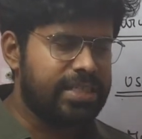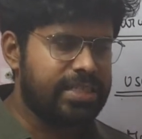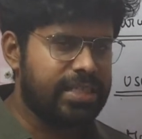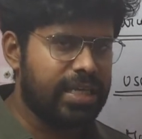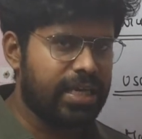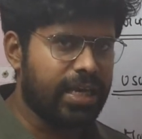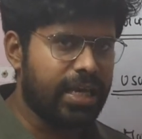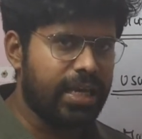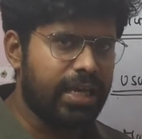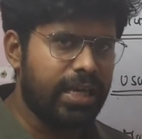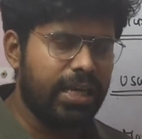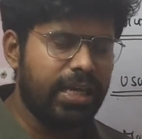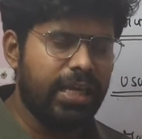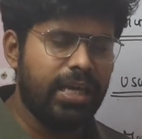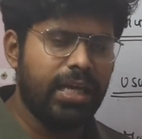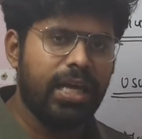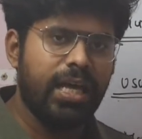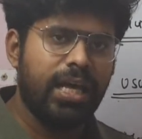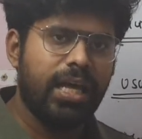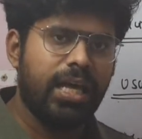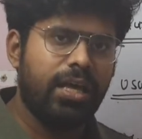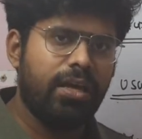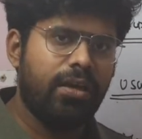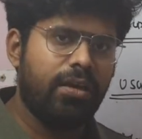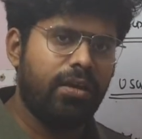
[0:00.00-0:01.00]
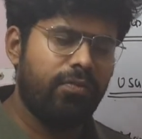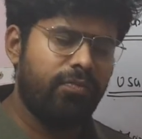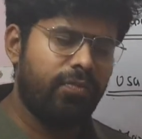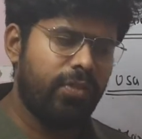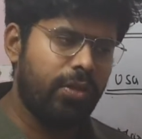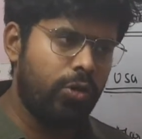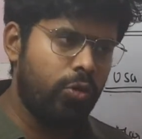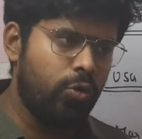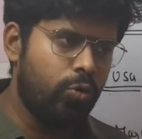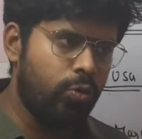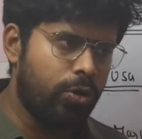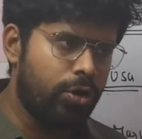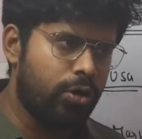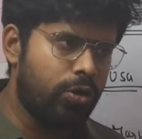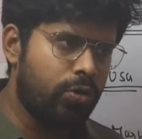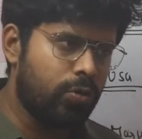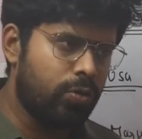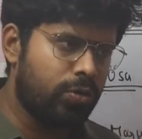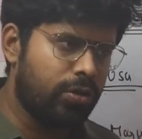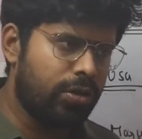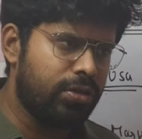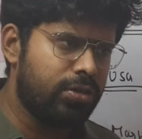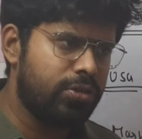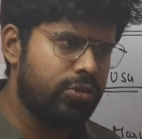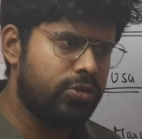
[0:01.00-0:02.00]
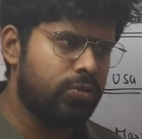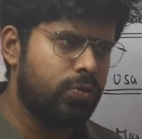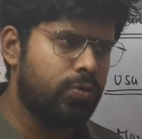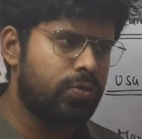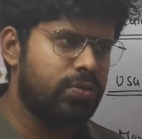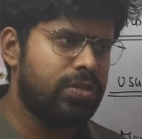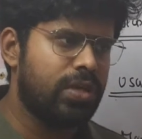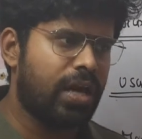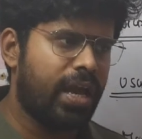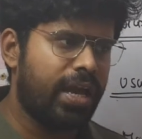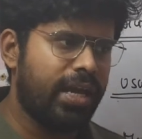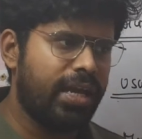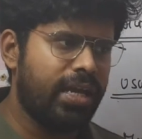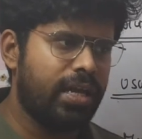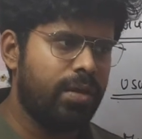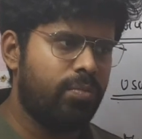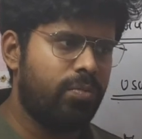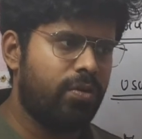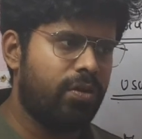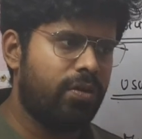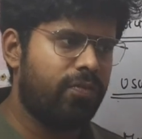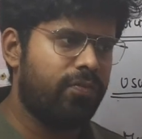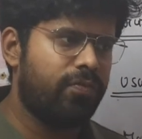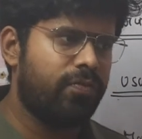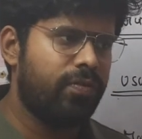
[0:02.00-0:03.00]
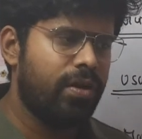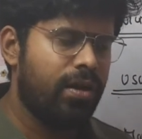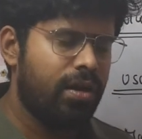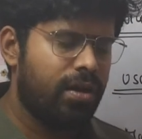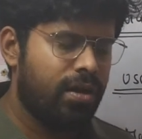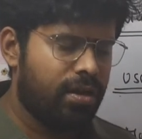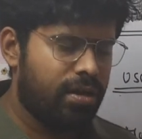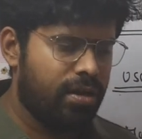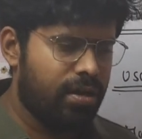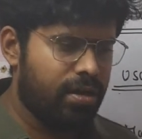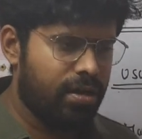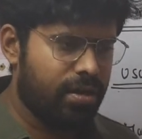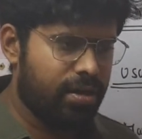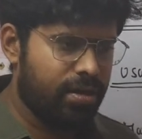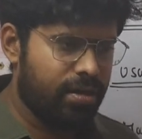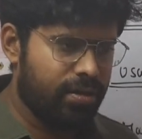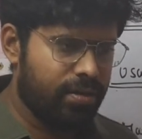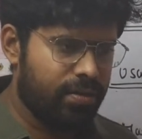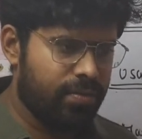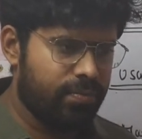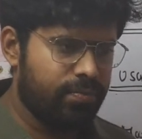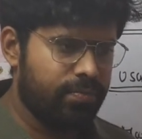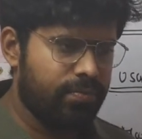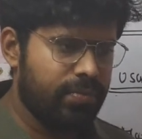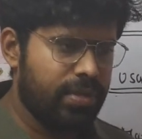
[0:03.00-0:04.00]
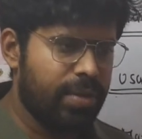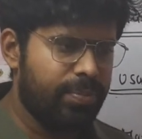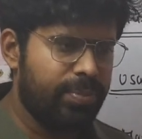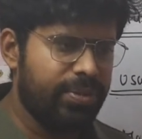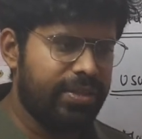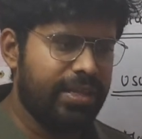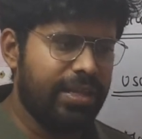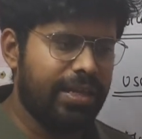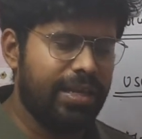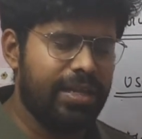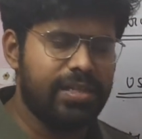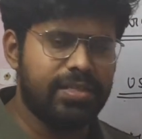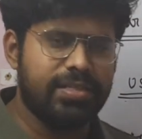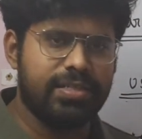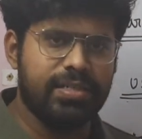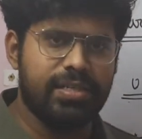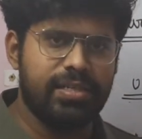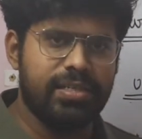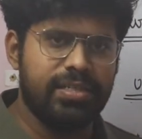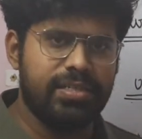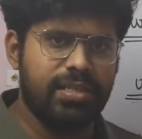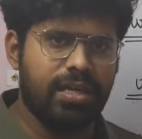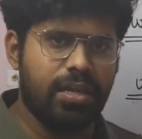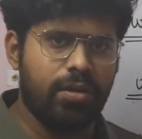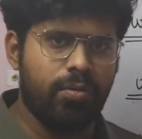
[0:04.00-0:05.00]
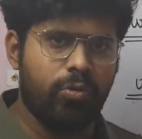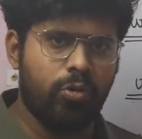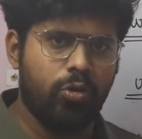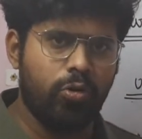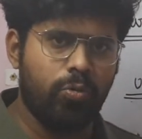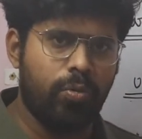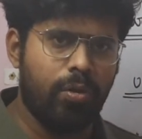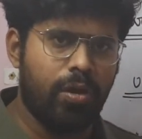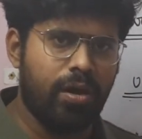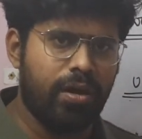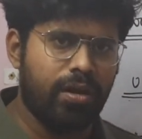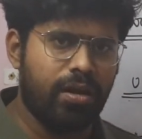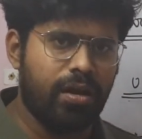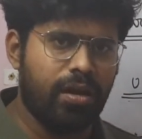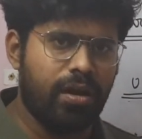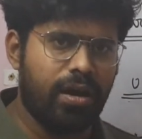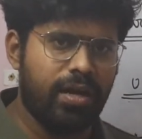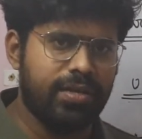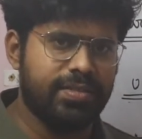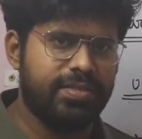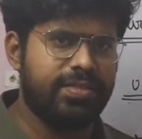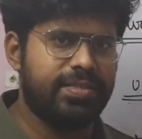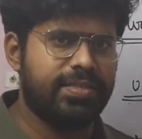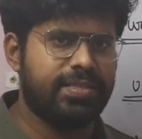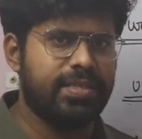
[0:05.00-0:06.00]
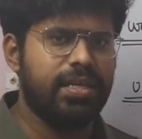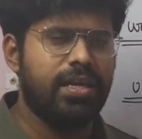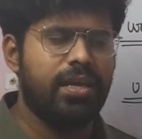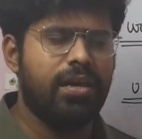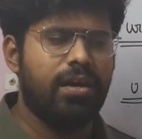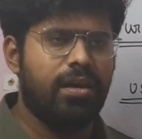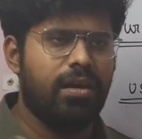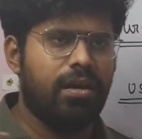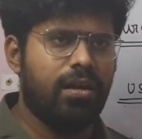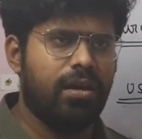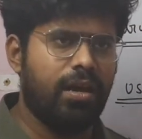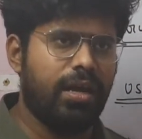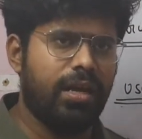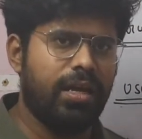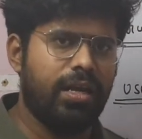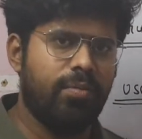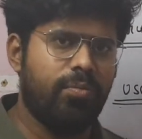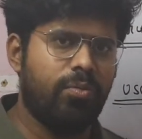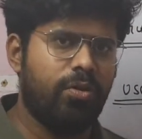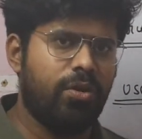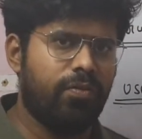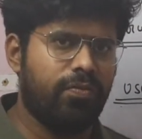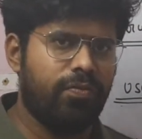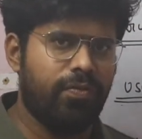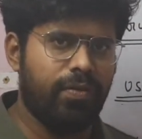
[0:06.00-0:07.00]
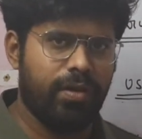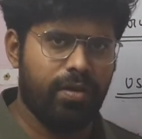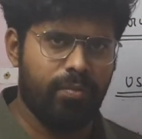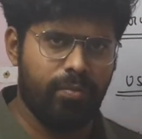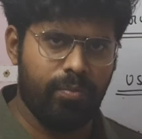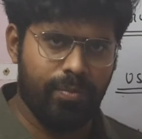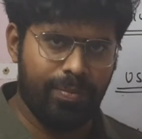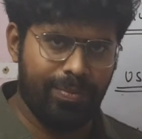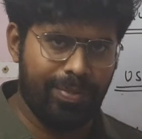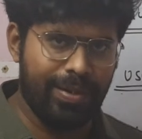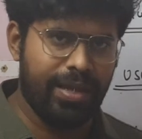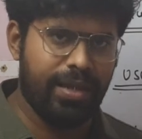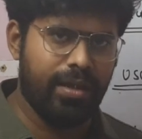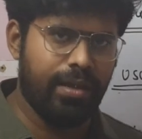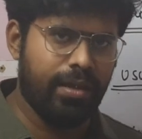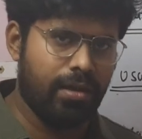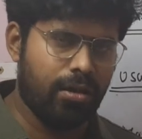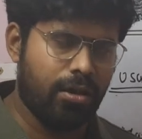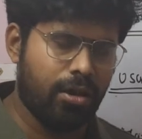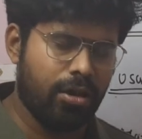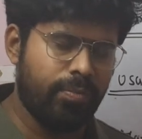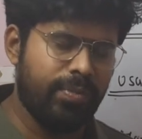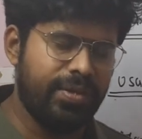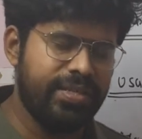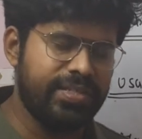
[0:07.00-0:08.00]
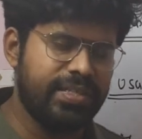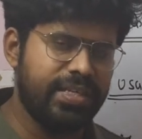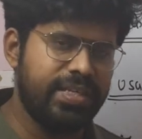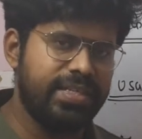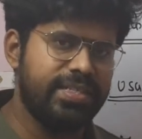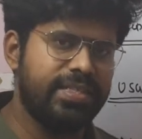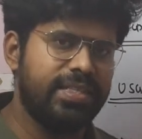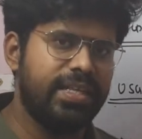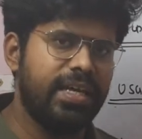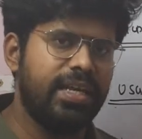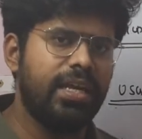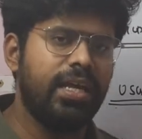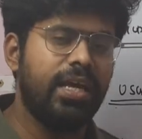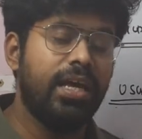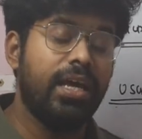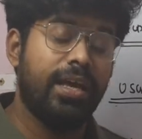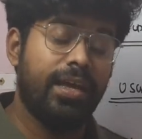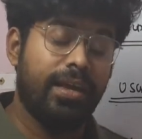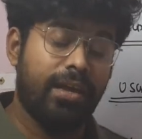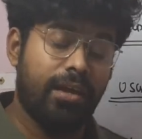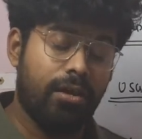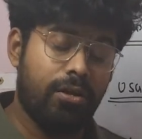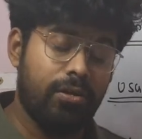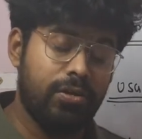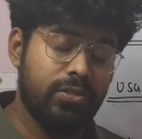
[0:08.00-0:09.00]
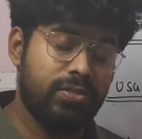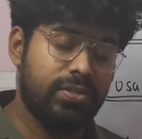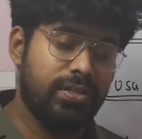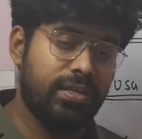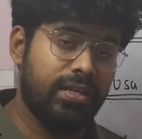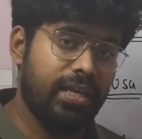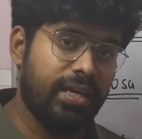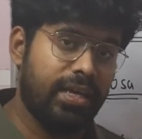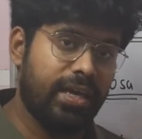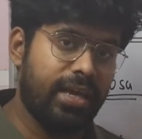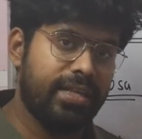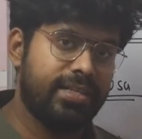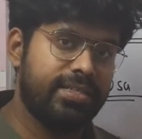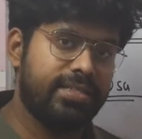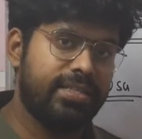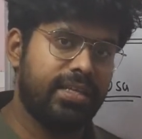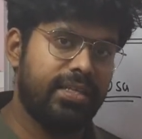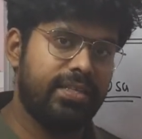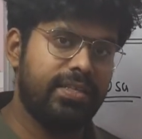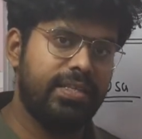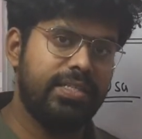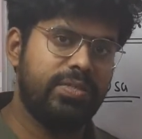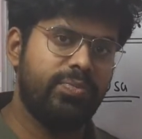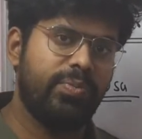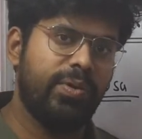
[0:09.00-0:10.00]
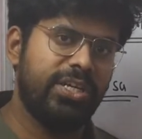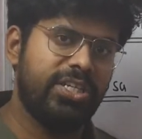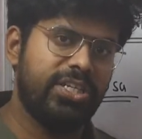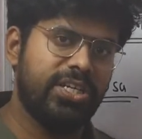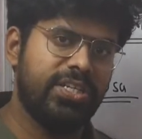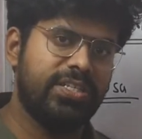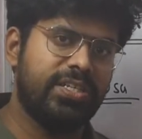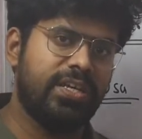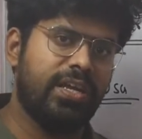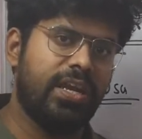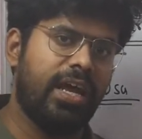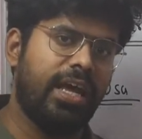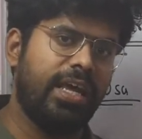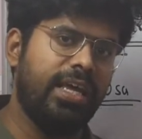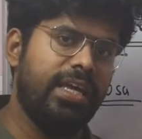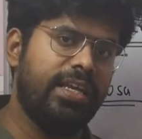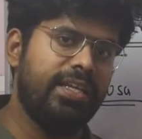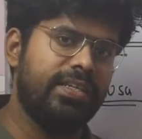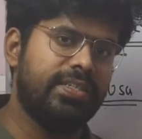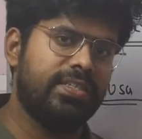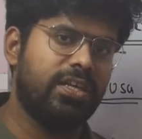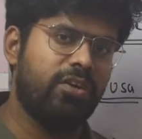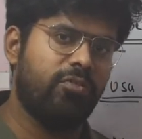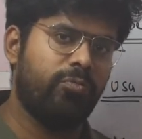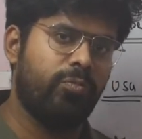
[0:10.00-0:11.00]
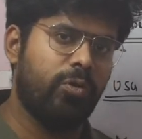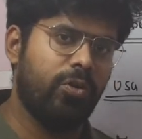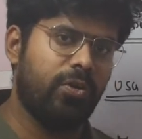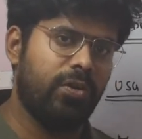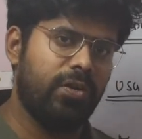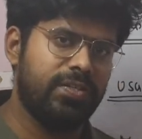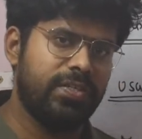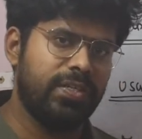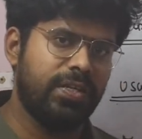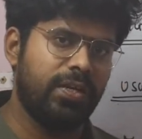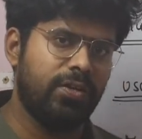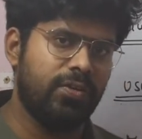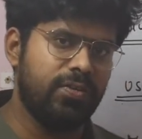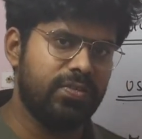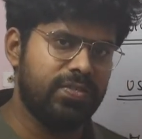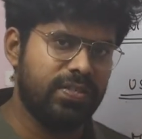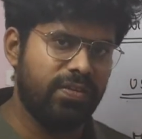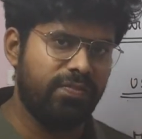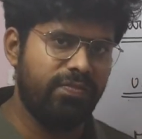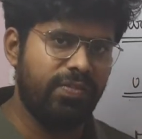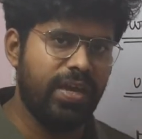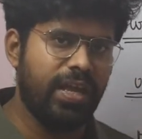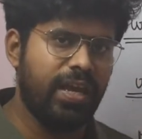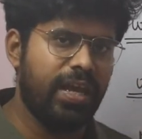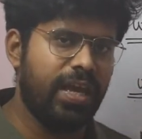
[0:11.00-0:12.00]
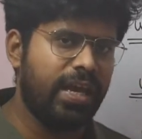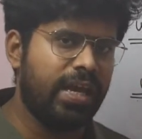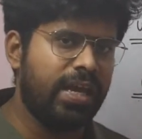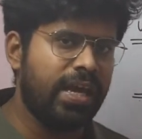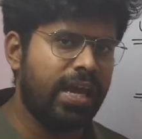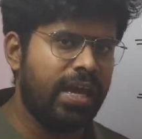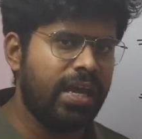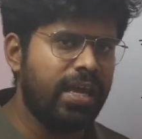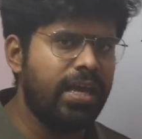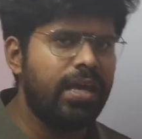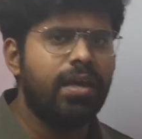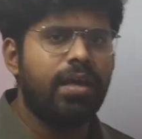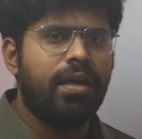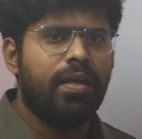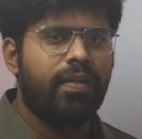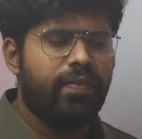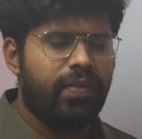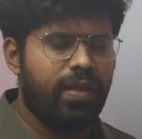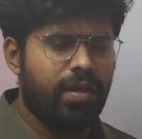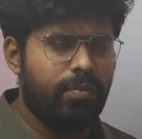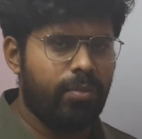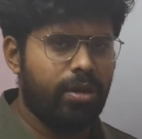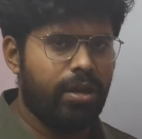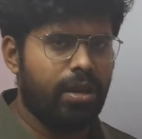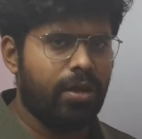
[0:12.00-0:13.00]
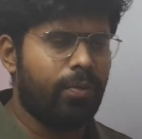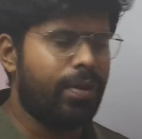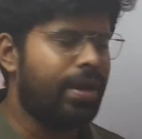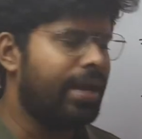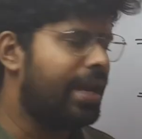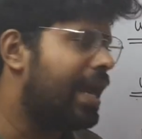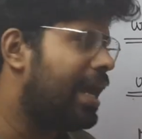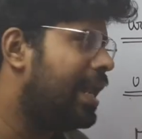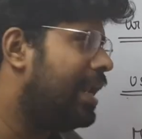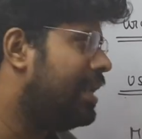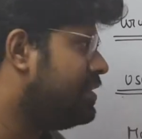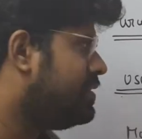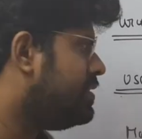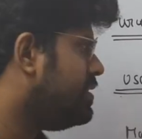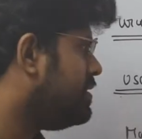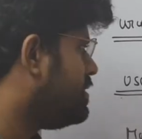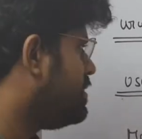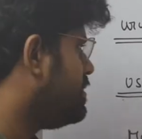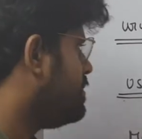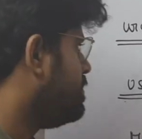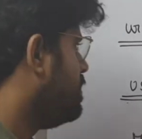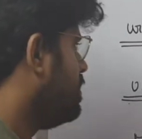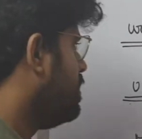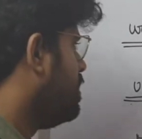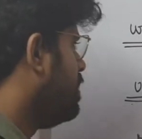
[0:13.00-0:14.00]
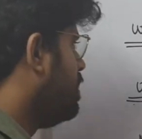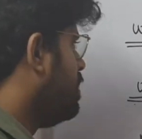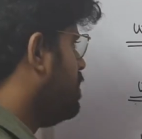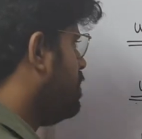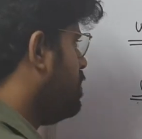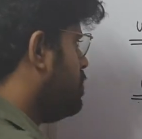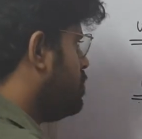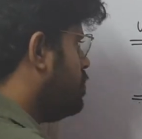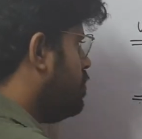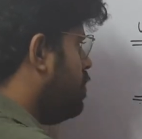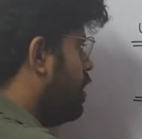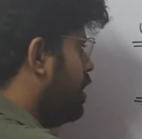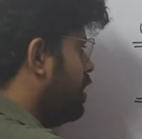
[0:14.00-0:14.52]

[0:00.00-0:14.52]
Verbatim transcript: Secondly, if the urine protein shows high number of um, epithelial cells or tubular casts or high number of um, RBCs, then also indicates that these patients are high risk of progressing into severe AKI. They may require dialysis. So